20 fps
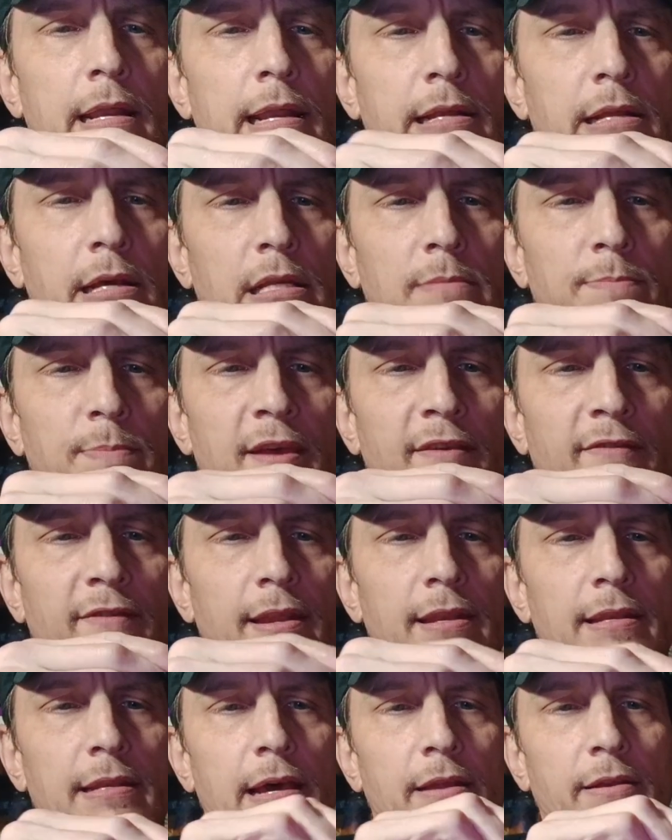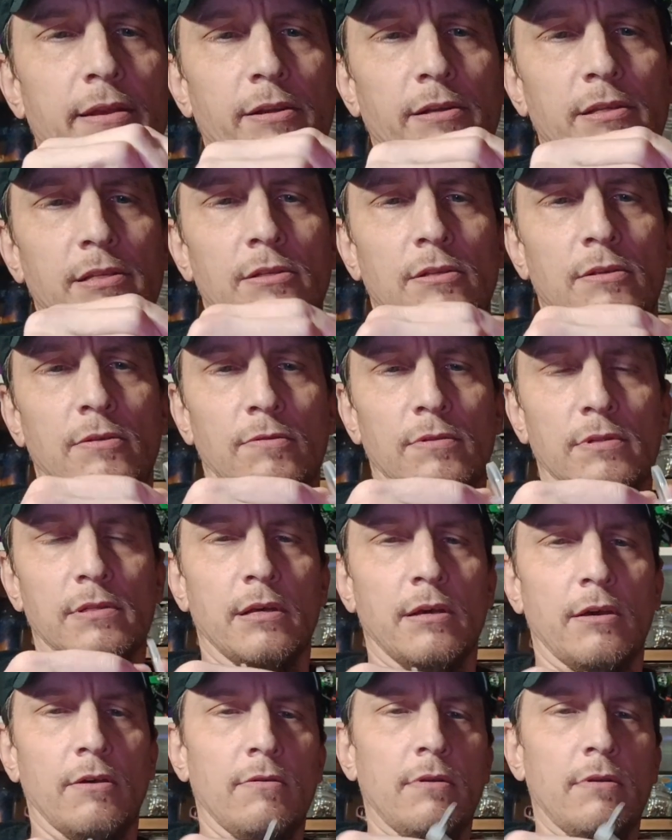it does pivot down here too. So,